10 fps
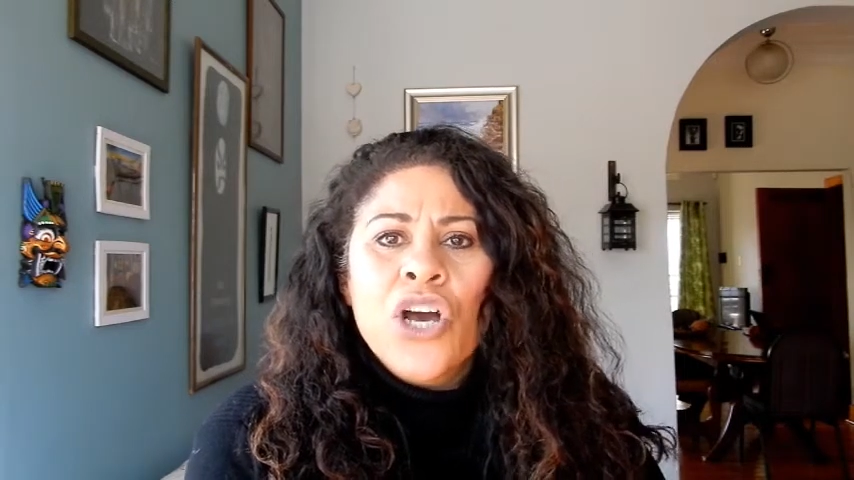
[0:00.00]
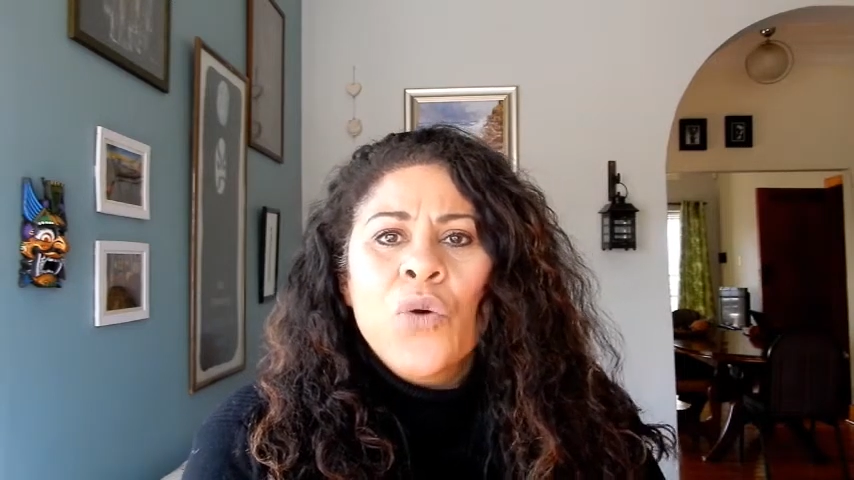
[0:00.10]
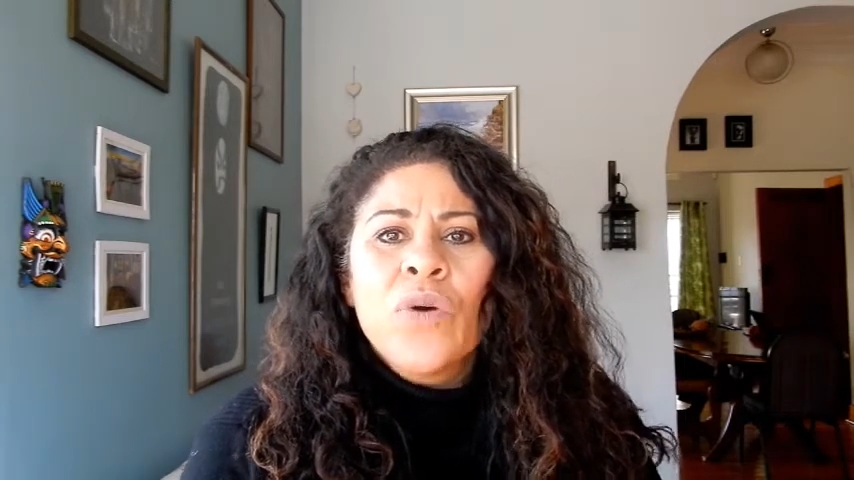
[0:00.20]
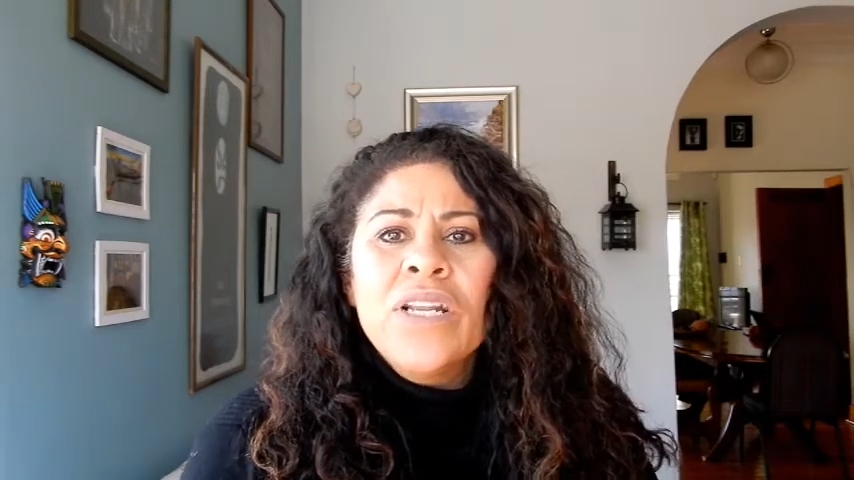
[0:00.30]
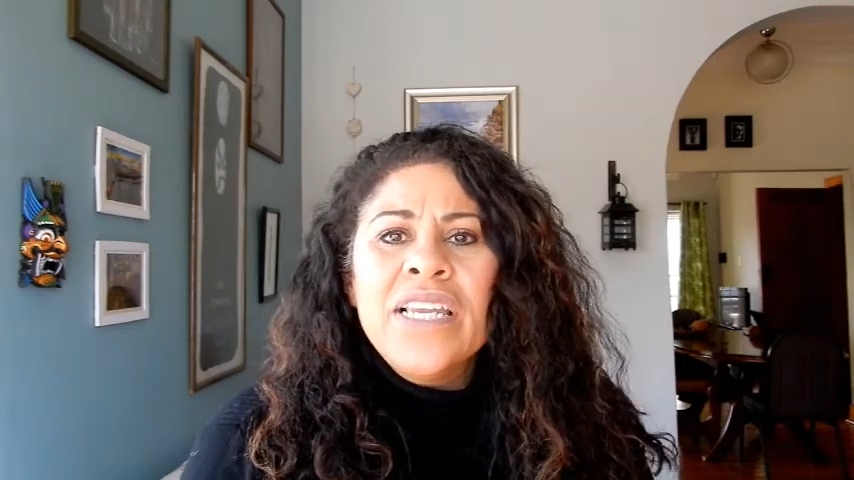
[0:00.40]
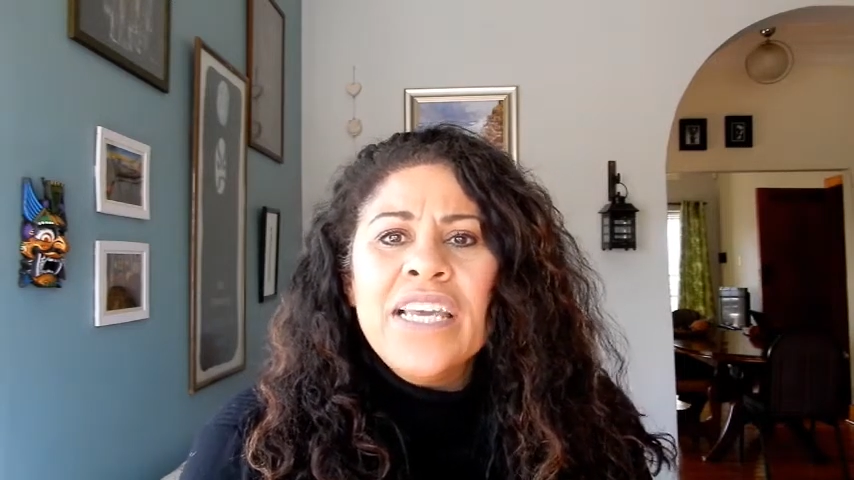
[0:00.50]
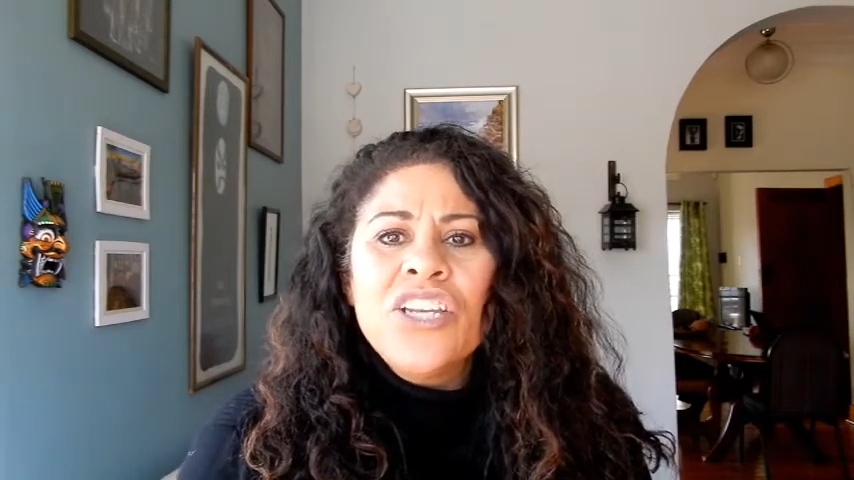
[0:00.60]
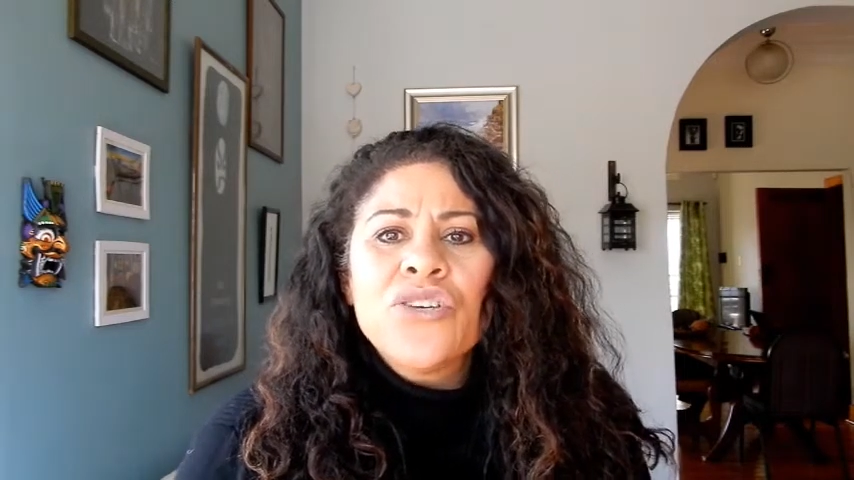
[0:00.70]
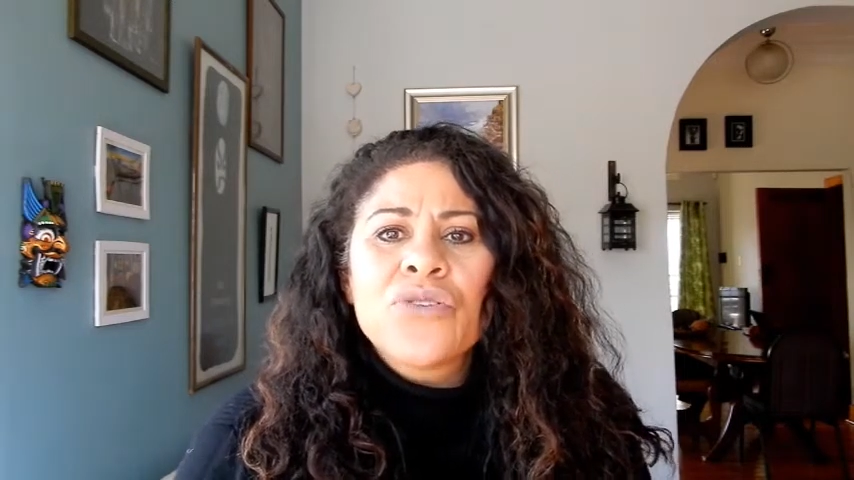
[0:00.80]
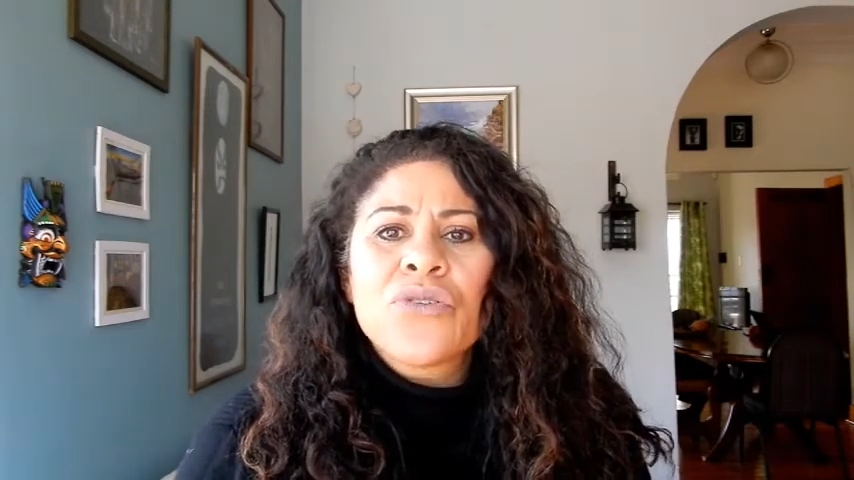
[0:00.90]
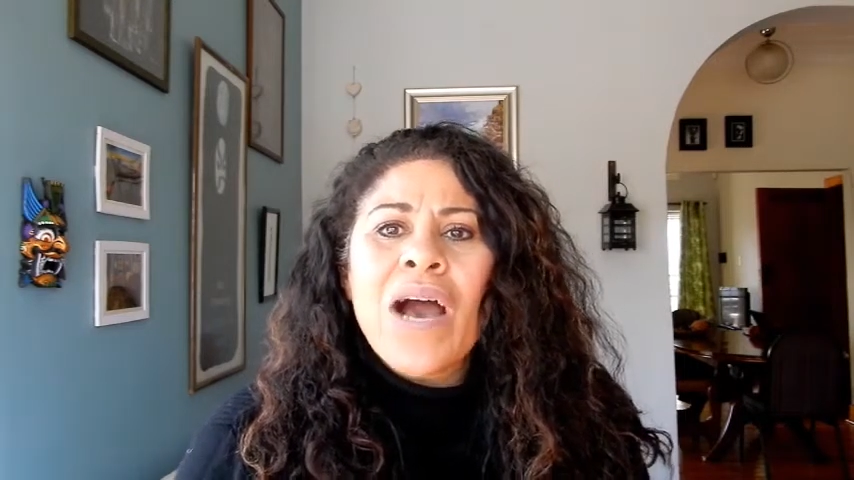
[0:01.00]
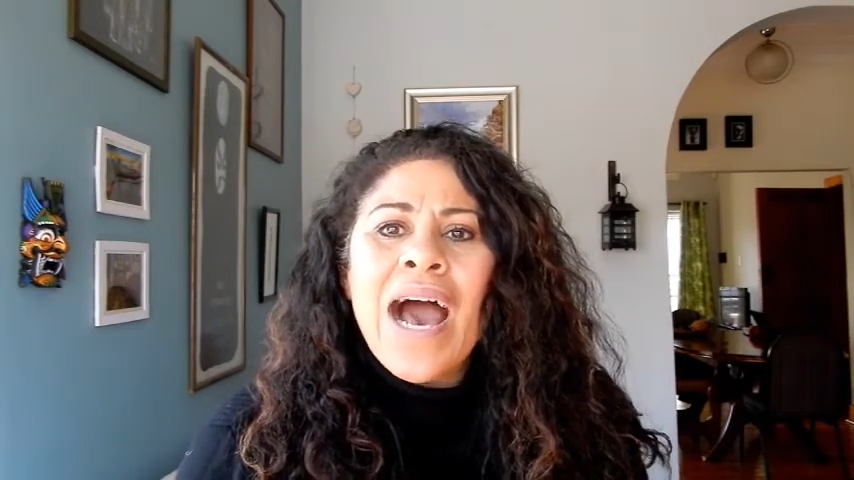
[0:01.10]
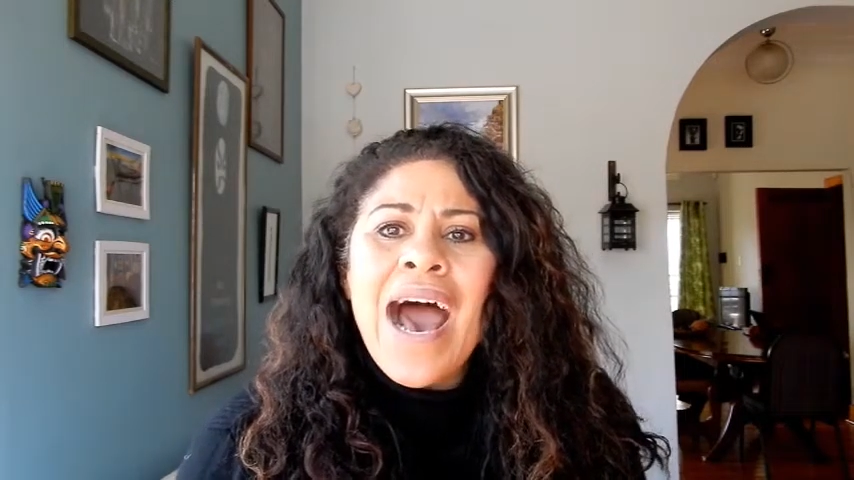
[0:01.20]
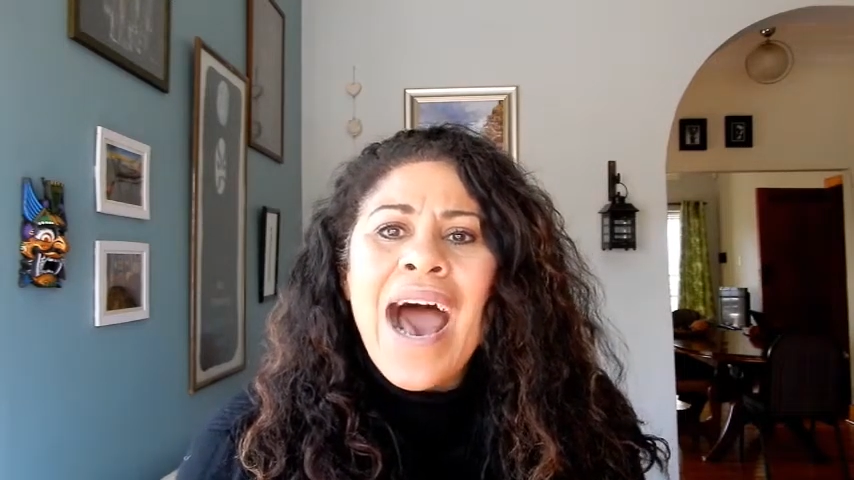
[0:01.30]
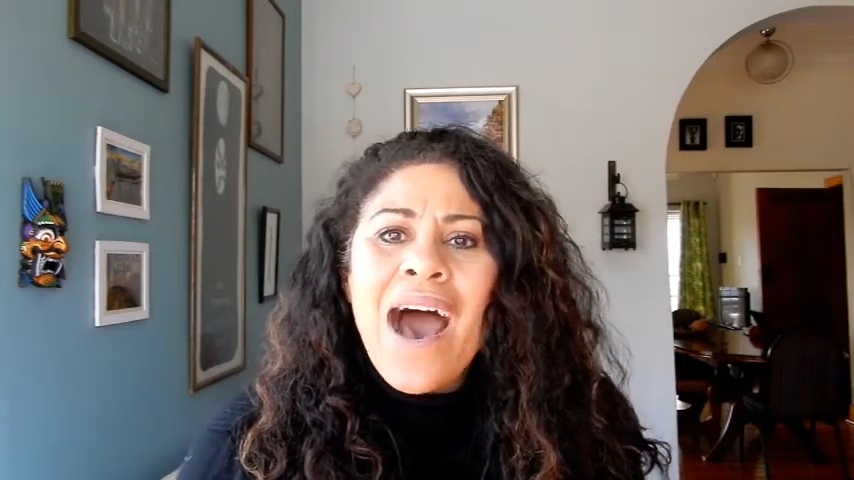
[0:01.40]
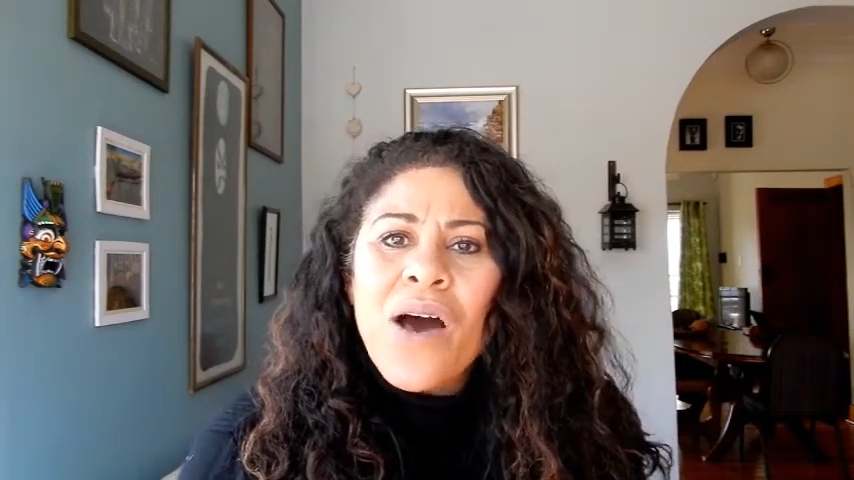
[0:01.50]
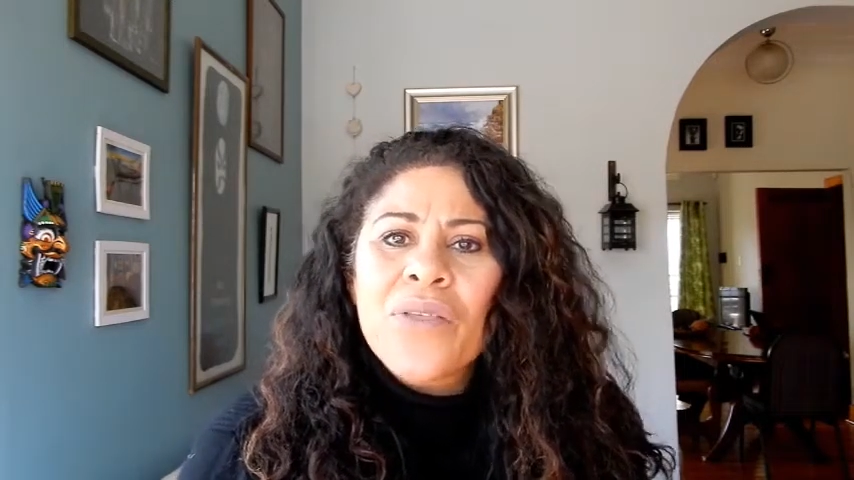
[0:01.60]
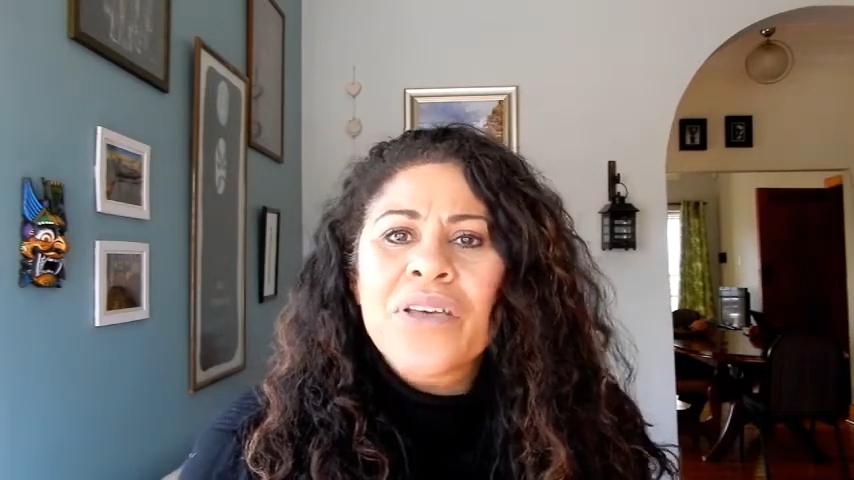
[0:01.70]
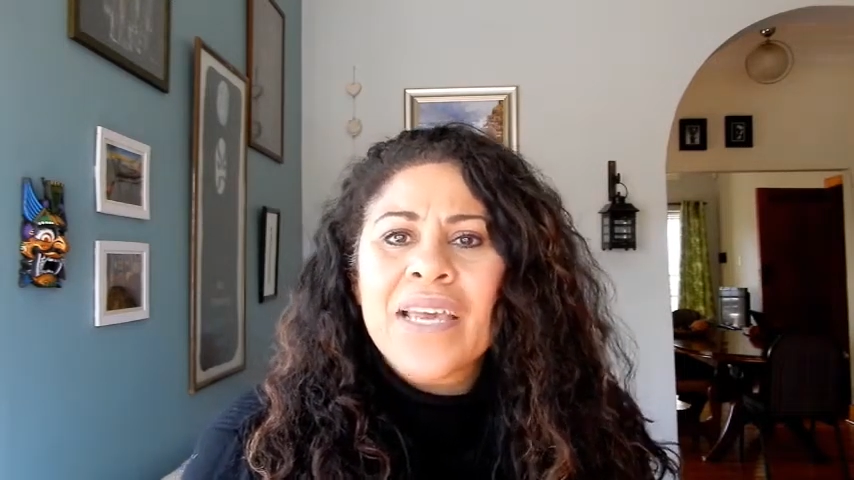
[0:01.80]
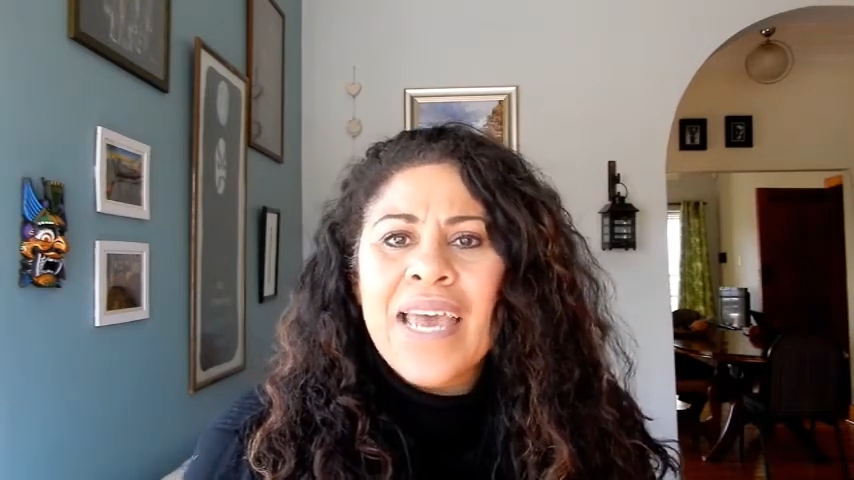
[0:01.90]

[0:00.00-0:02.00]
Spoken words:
will lead you to how the